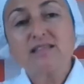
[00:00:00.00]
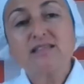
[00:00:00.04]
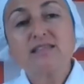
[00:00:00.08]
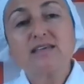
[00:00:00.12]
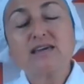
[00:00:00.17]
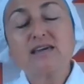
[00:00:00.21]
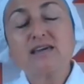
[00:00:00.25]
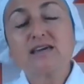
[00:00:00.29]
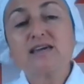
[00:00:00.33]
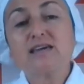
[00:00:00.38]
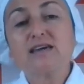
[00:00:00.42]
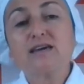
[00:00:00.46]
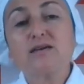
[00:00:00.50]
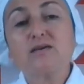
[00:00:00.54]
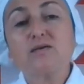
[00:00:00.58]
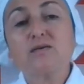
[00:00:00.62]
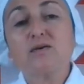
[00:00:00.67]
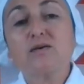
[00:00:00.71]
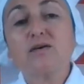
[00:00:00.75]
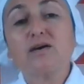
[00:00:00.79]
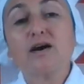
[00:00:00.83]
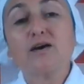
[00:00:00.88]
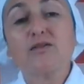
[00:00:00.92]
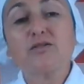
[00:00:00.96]
The
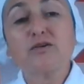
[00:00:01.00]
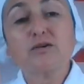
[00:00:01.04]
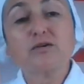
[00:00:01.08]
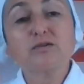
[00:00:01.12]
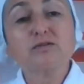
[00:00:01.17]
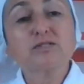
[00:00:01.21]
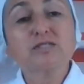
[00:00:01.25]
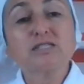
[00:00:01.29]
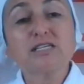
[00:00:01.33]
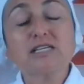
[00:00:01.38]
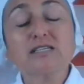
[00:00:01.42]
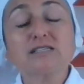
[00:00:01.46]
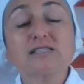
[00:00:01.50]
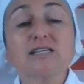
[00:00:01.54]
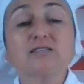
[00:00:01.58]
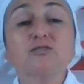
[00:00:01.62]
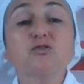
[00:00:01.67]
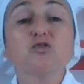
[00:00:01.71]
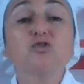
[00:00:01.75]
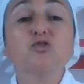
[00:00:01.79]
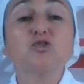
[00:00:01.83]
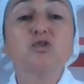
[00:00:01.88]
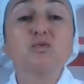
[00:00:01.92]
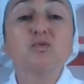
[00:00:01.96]
other
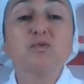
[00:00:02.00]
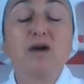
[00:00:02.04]
seasons do